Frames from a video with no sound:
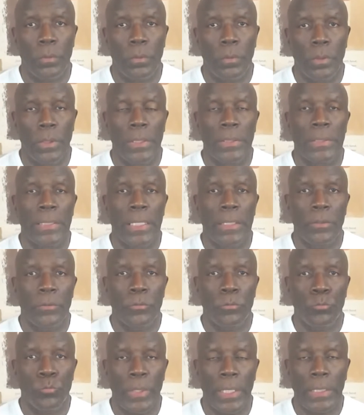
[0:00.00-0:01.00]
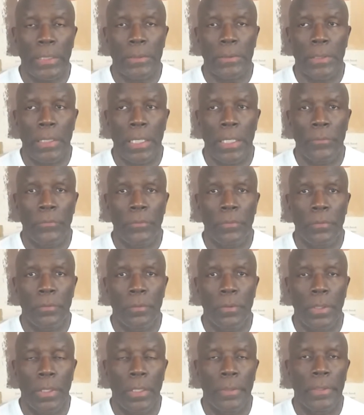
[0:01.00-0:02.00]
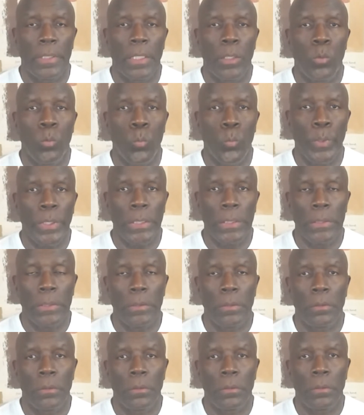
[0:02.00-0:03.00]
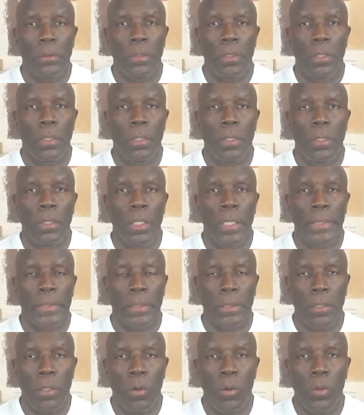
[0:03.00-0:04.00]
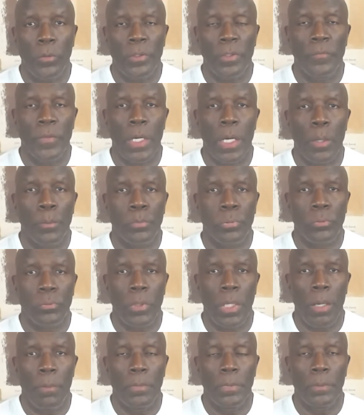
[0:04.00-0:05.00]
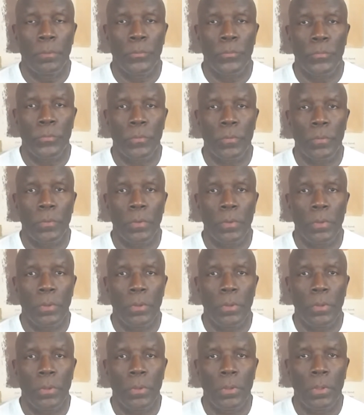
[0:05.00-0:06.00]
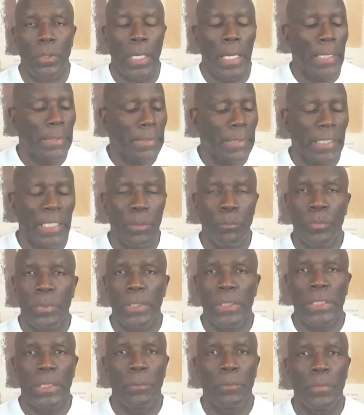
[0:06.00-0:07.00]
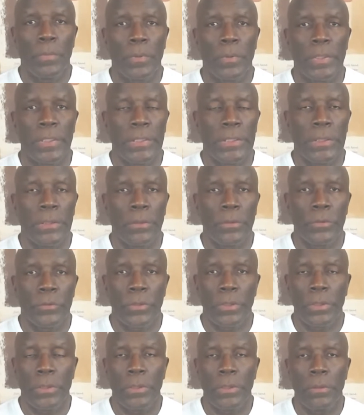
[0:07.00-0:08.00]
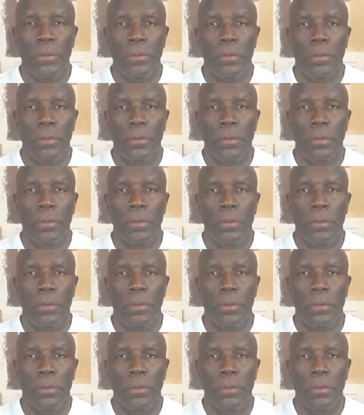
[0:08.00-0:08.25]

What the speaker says: And that is recognizing that we are the cause of our problems. I can't blame he or she